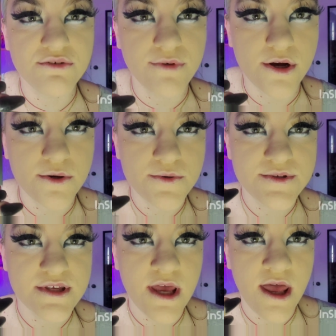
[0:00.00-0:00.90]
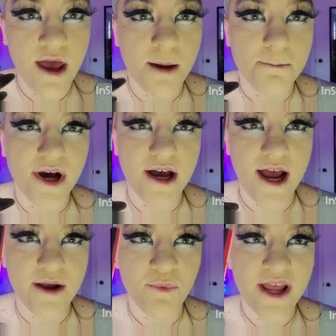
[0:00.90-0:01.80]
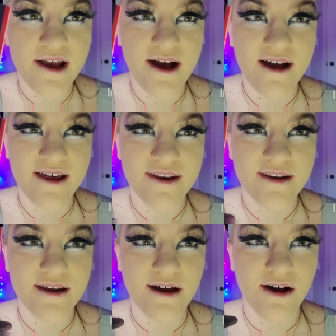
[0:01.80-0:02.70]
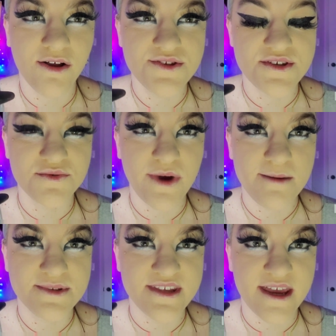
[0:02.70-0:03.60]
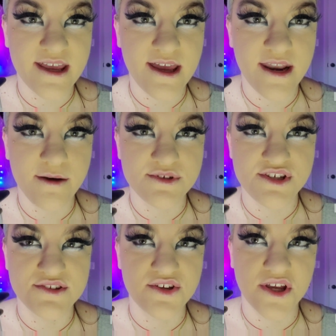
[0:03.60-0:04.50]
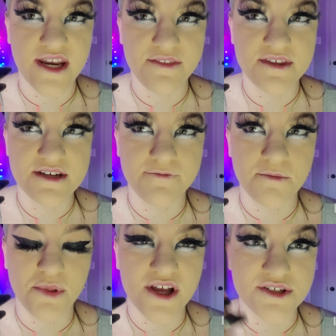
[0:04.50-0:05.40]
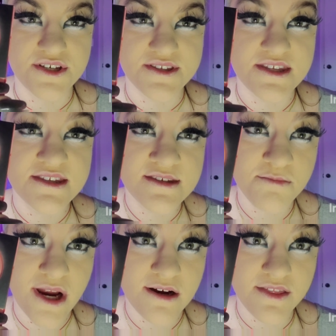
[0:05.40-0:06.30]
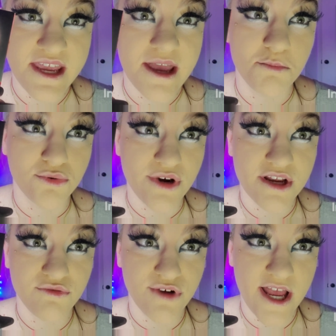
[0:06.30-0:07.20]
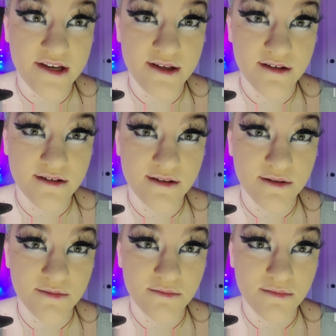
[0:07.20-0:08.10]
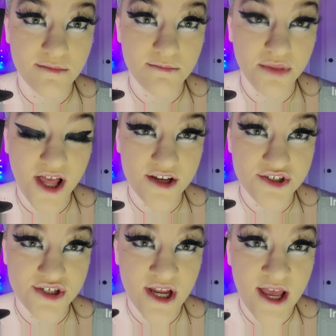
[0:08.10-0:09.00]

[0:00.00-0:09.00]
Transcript: rose, but I went on Ulta's website and I was just looking at the different blushes. This is apparently a brick red blush.